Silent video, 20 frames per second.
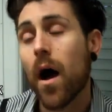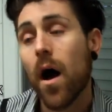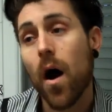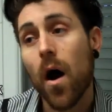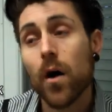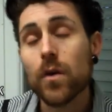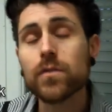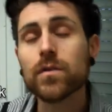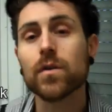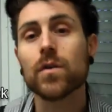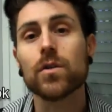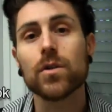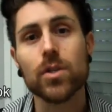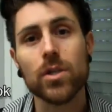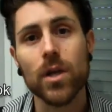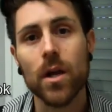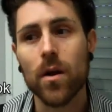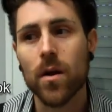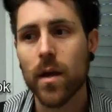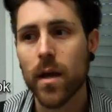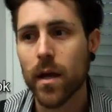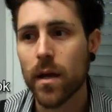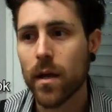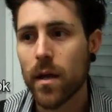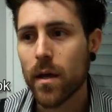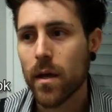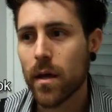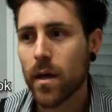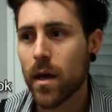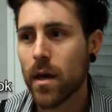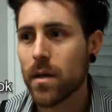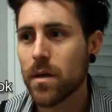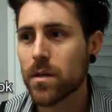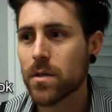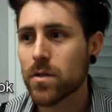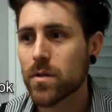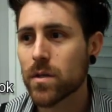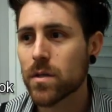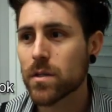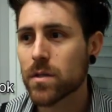also sharing an
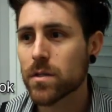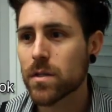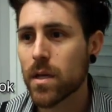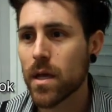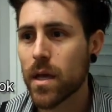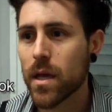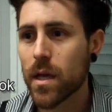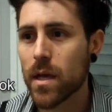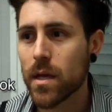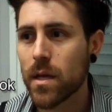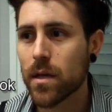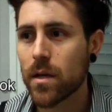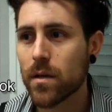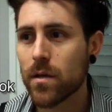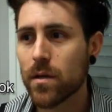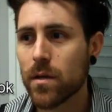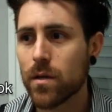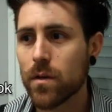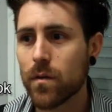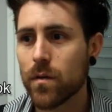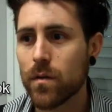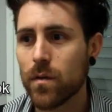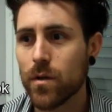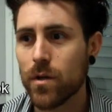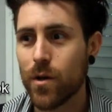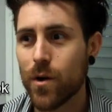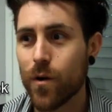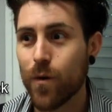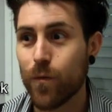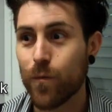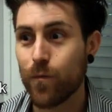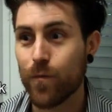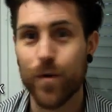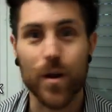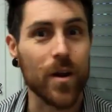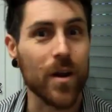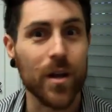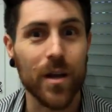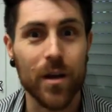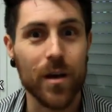interest in,
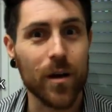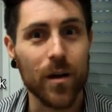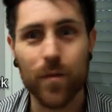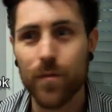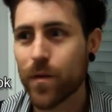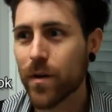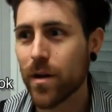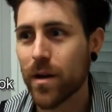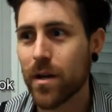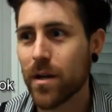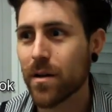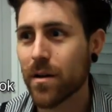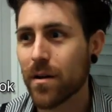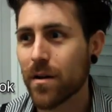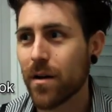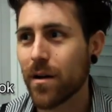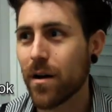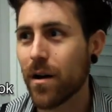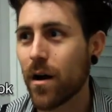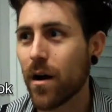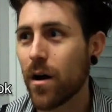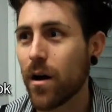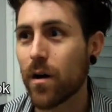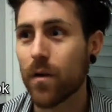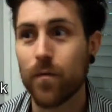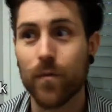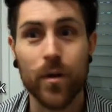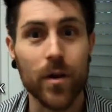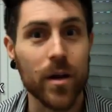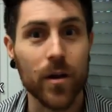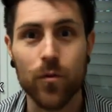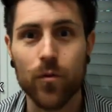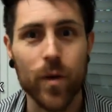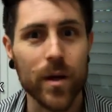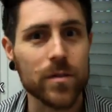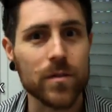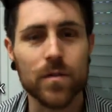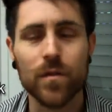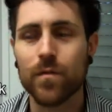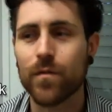very
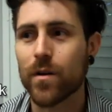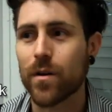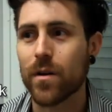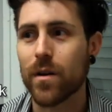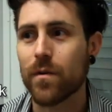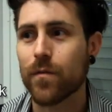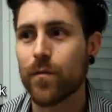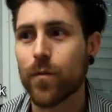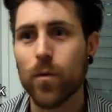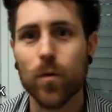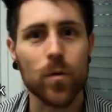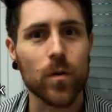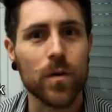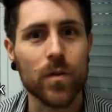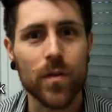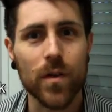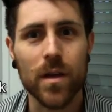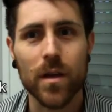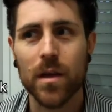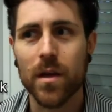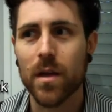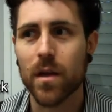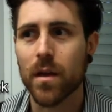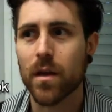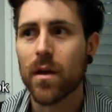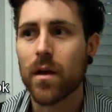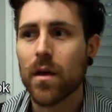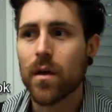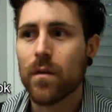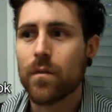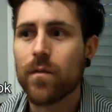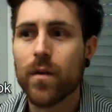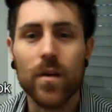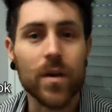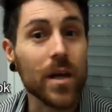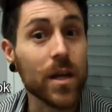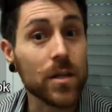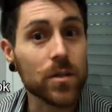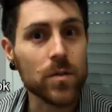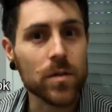aggressive, very forward-thinking, very
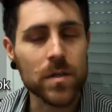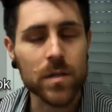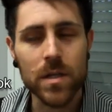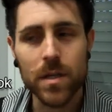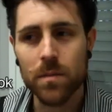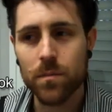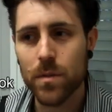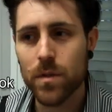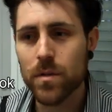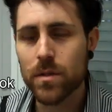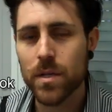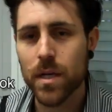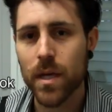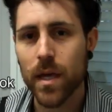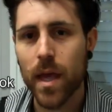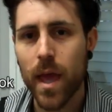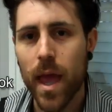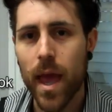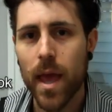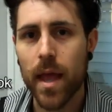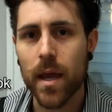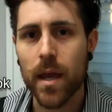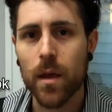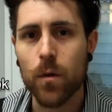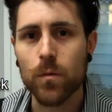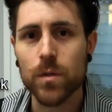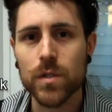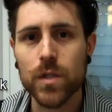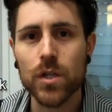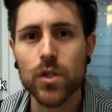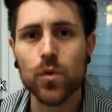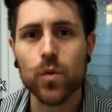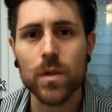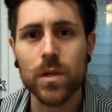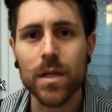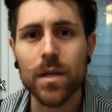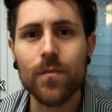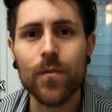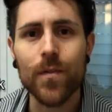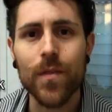interesting music. And it was such a
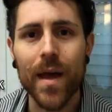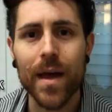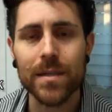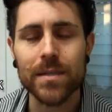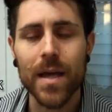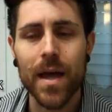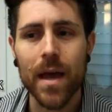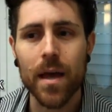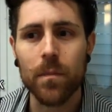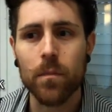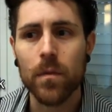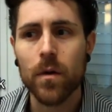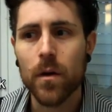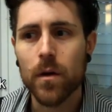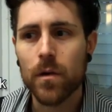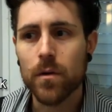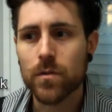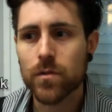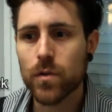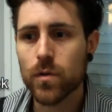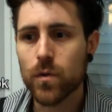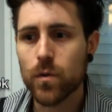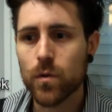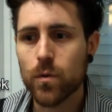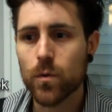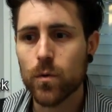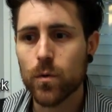relief at that time to